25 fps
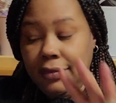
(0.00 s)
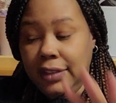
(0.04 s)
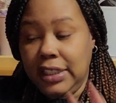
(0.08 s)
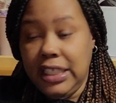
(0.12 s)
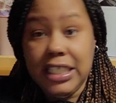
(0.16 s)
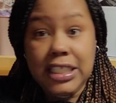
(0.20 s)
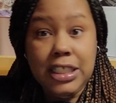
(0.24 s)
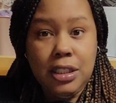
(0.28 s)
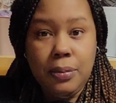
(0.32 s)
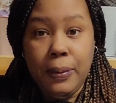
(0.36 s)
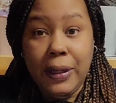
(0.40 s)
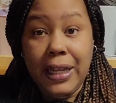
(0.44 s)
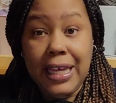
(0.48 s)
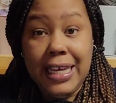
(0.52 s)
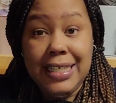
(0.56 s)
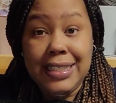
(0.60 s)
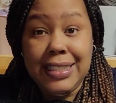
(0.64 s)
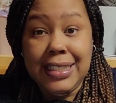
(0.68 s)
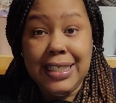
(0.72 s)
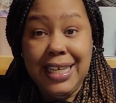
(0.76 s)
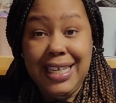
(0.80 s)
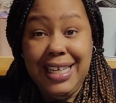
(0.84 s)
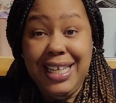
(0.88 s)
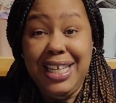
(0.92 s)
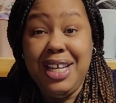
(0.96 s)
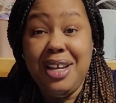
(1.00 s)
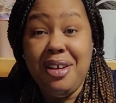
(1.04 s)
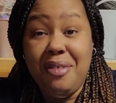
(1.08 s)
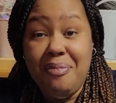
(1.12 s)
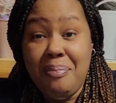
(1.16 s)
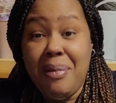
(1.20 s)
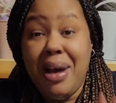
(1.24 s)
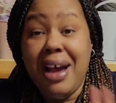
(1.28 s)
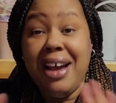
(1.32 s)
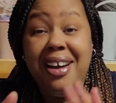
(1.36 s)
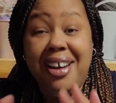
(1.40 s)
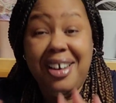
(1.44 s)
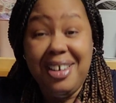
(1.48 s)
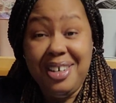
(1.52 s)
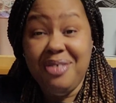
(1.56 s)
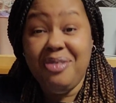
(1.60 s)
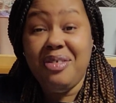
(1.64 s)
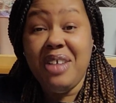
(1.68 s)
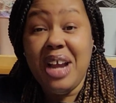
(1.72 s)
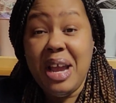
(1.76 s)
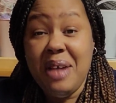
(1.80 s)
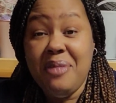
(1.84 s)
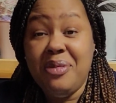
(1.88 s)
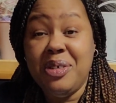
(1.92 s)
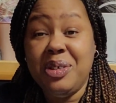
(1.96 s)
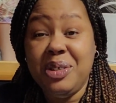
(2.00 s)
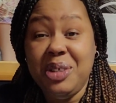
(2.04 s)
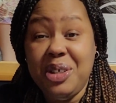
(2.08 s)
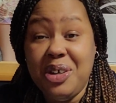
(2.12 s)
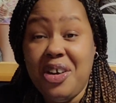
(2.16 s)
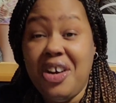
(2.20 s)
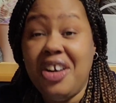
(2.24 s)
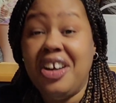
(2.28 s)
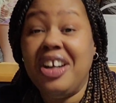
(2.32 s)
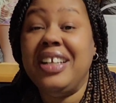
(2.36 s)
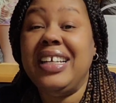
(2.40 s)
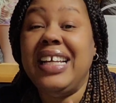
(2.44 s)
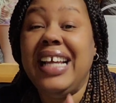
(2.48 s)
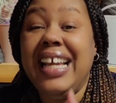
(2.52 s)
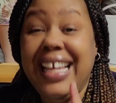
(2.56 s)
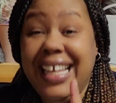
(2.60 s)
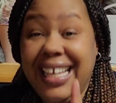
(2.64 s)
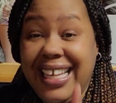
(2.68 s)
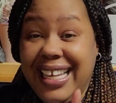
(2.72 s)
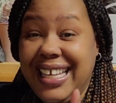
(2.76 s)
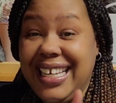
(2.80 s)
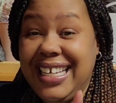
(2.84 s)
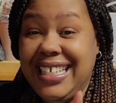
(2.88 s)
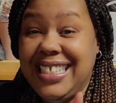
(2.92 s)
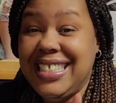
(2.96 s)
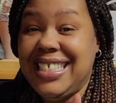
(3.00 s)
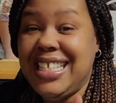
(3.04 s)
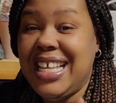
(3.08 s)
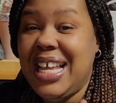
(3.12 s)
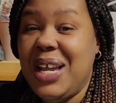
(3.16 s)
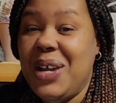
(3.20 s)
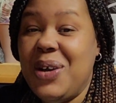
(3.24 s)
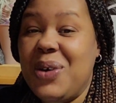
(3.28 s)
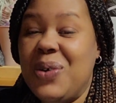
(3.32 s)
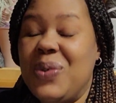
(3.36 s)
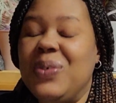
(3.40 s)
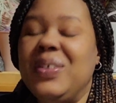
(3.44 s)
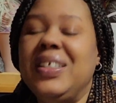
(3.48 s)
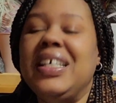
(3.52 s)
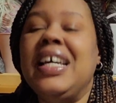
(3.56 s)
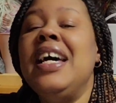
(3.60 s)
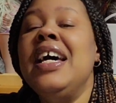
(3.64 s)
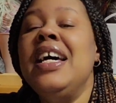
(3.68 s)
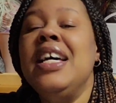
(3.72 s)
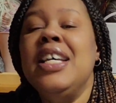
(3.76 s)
displace any of my unraveled yarn and get it tangled.